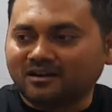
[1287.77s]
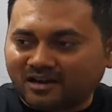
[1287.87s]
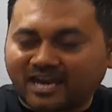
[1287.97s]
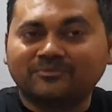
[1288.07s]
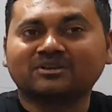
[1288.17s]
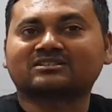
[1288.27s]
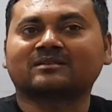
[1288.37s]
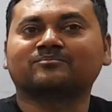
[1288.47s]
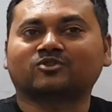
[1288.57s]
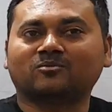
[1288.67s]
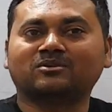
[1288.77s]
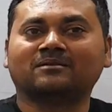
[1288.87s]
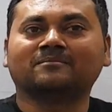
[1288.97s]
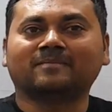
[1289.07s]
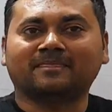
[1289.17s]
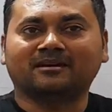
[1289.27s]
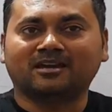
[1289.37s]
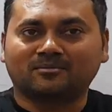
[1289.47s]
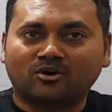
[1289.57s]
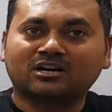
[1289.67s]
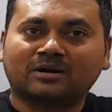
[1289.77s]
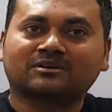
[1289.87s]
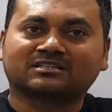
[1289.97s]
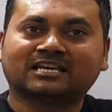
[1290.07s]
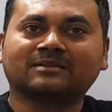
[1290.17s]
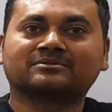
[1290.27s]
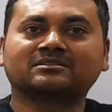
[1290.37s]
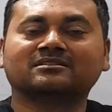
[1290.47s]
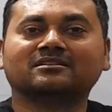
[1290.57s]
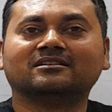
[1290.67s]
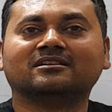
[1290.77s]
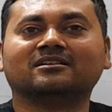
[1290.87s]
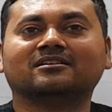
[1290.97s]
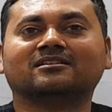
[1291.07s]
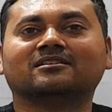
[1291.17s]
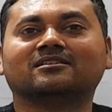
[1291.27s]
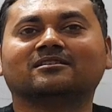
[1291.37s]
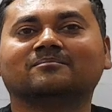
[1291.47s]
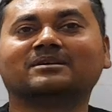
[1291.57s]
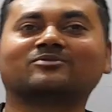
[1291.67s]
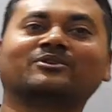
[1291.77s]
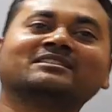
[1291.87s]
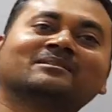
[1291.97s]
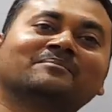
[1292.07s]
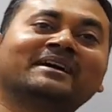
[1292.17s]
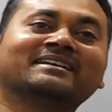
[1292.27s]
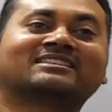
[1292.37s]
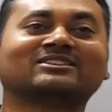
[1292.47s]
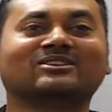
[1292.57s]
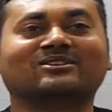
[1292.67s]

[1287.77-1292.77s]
having some problem among ourselves, but when the match